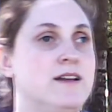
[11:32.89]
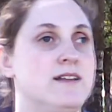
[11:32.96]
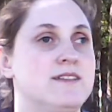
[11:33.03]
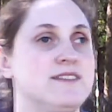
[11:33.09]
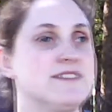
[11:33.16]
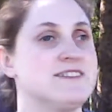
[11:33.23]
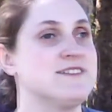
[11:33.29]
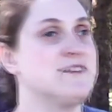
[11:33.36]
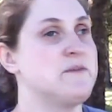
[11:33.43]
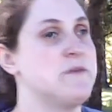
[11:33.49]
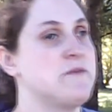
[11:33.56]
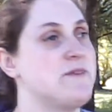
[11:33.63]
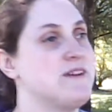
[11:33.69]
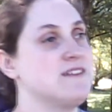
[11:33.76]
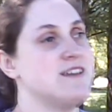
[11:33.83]
this group of
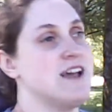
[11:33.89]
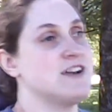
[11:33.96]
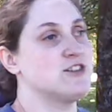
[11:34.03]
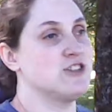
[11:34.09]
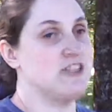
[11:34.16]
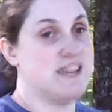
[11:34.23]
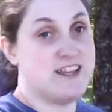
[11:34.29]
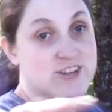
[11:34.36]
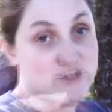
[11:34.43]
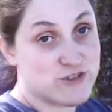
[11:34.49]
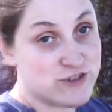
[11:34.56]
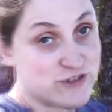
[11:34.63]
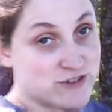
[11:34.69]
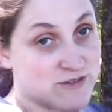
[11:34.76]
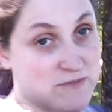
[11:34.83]
friends actually
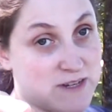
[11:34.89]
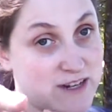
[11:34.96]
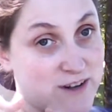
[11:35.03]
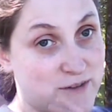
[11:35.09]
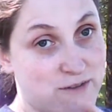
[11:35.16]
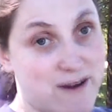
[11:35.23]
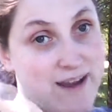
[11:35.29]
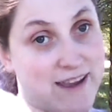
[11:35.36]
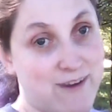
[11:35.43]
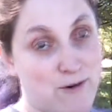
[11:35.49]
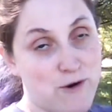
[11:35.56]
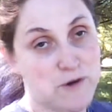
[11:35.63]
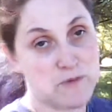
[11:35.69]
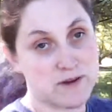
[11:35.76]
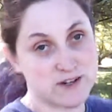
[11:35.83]
introduced me to Rocky
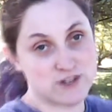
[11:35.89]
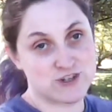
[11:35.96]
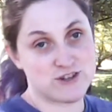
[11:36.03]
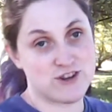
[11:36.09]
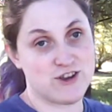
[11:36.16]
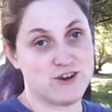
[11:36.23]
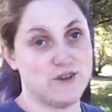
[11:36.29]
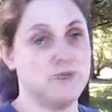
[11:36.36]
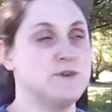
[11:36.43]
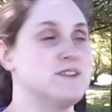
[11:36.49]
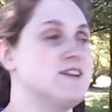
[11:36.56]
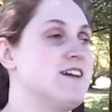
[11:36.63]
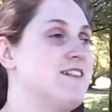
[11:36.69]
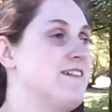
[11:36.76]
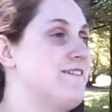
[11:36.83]
Horror Picture Show, which
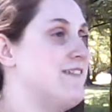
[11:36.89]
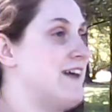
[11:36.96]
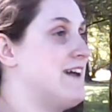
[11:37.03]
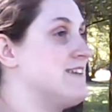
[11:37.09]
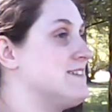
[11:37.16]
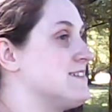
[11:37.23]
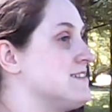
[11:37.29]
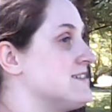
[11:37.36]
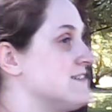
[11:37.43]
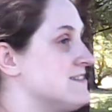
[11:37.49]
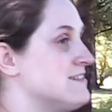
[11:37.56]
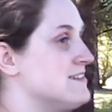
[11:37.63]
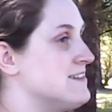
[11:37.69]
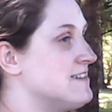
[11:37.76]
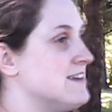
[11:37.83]
I love that.
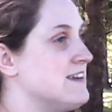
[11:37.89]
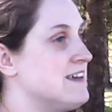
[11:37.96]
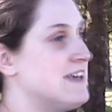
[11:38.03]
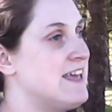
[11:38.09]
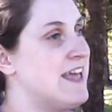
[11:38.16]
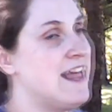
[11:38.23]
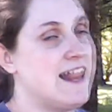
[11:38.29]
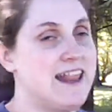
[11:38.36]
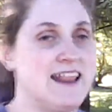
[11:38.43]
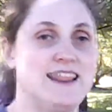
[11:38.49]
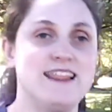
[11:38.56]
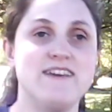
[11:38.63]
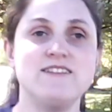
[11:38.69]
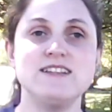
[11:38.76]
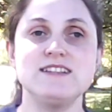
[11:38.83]

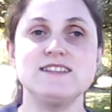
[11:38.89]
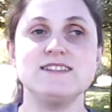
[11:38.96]
Love it!